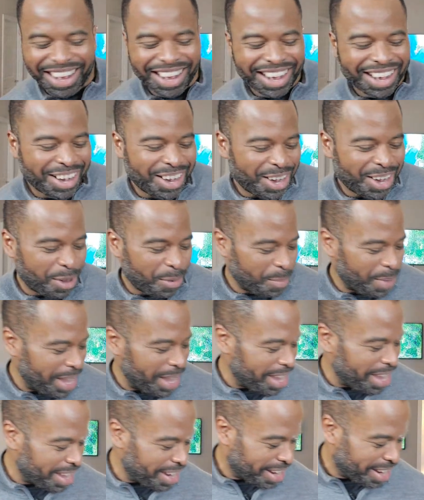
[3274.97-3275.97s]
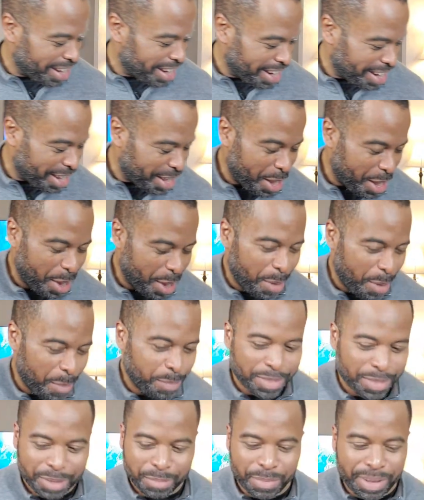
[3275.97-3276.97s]
oh man, uh,
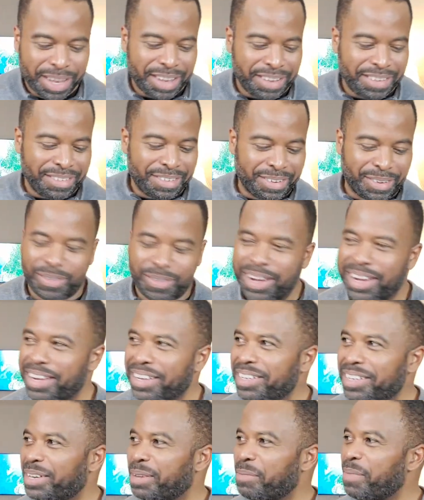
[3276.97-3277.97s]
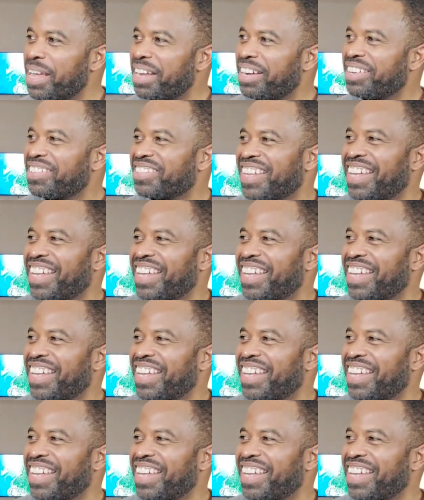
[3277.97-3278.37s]
beans, greens, tomatoes.